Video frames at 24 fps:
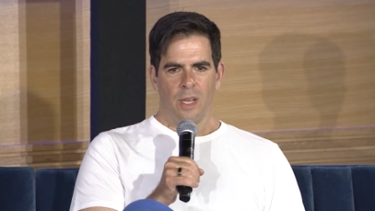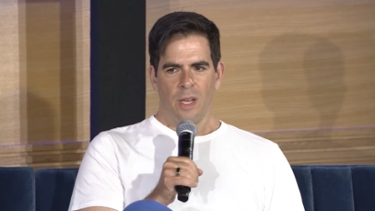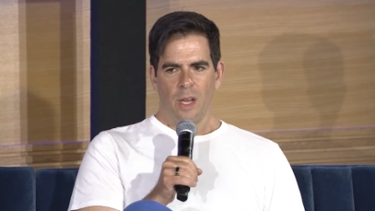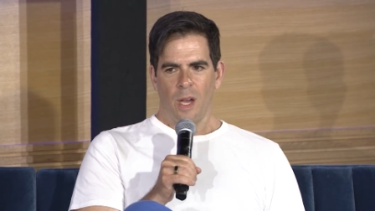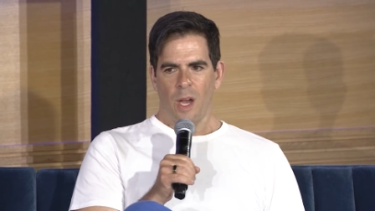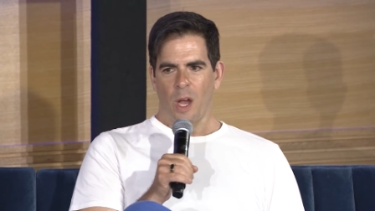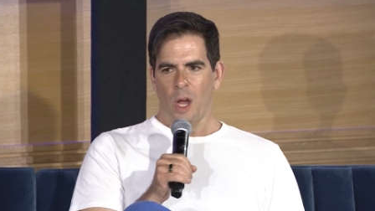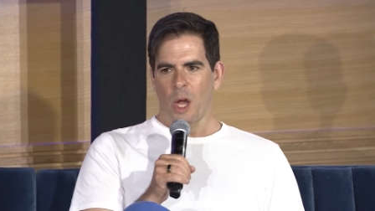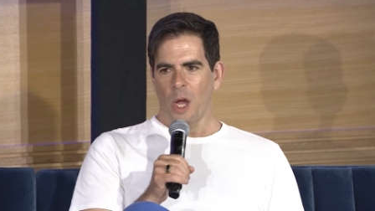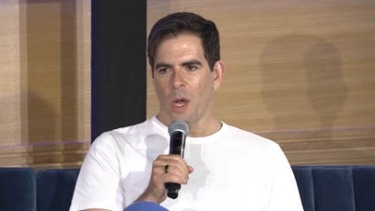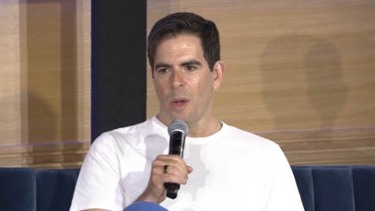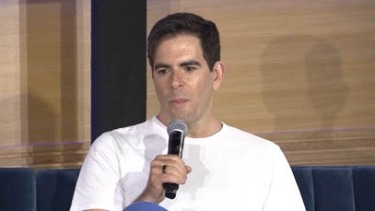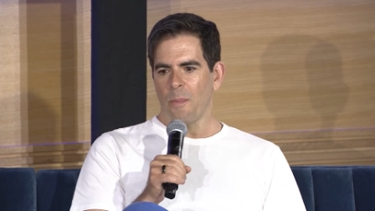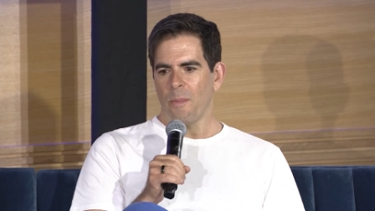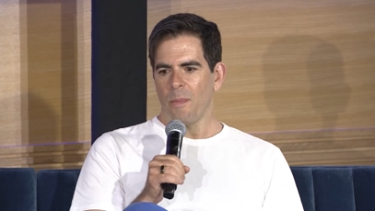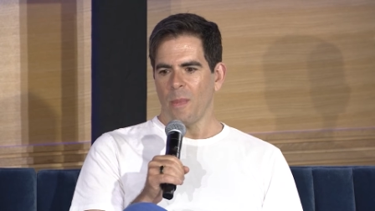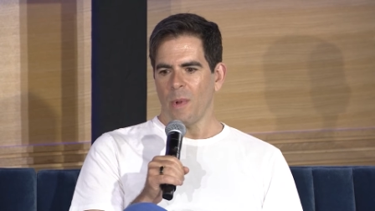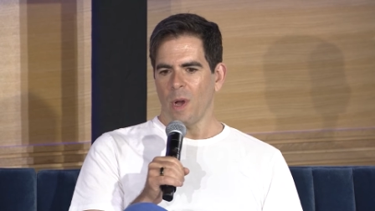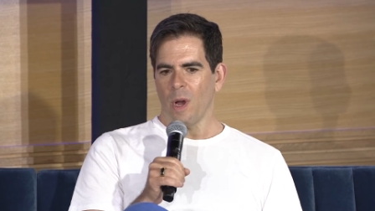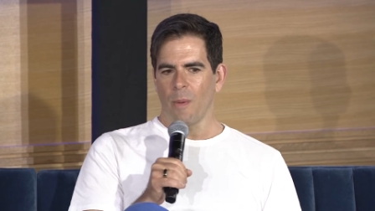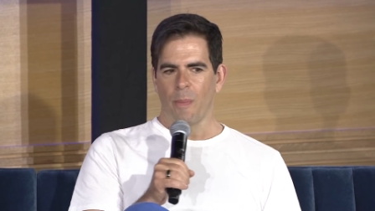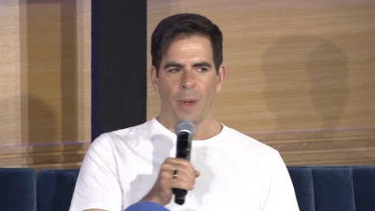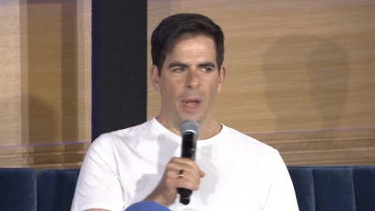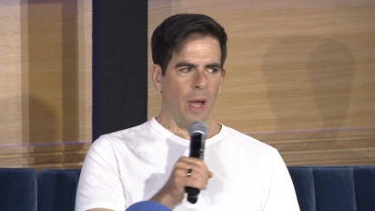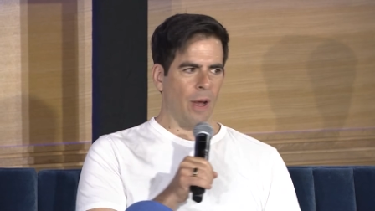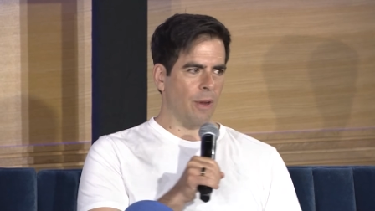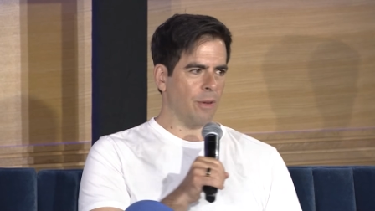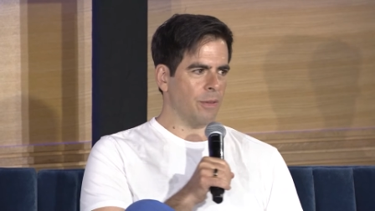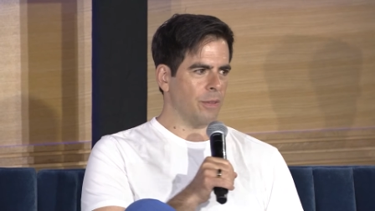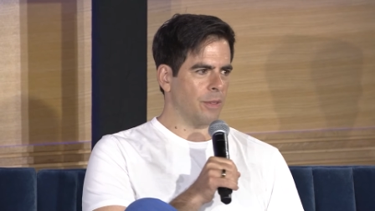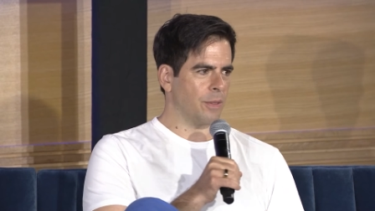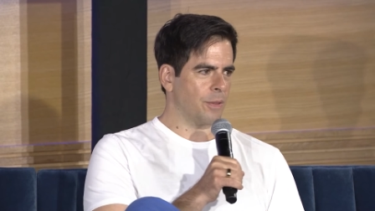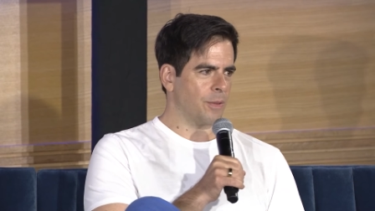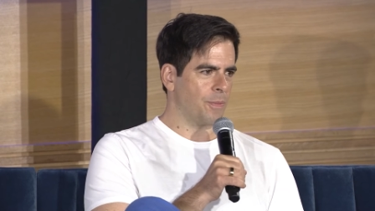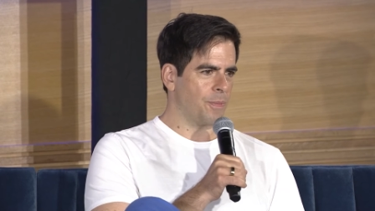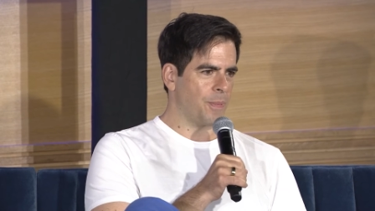about
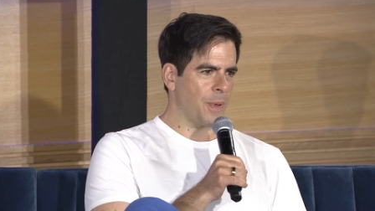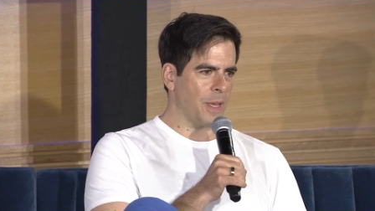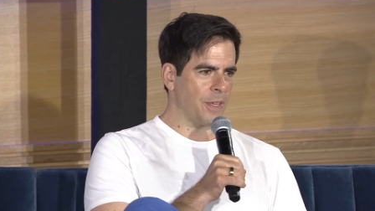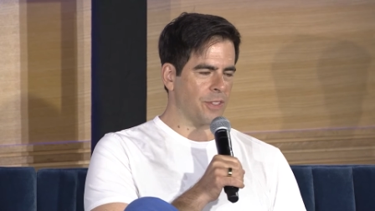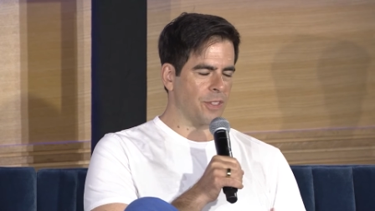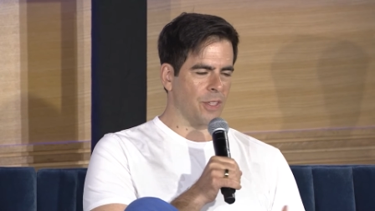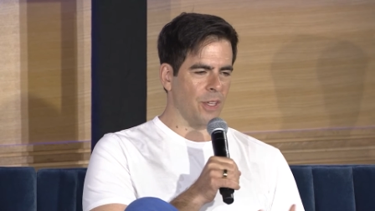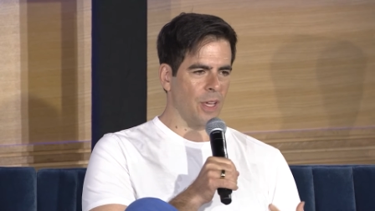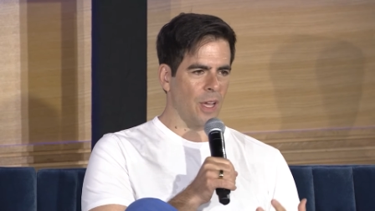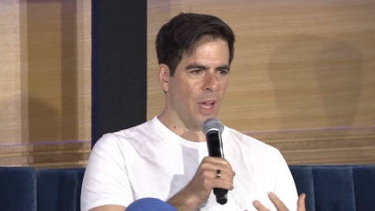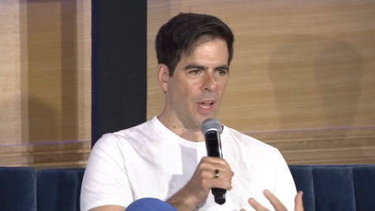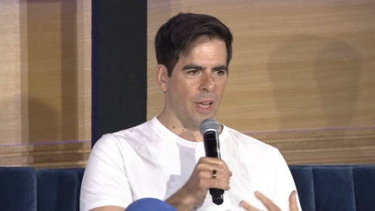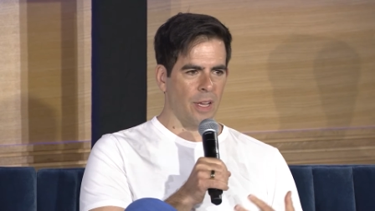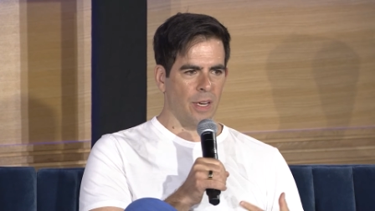basically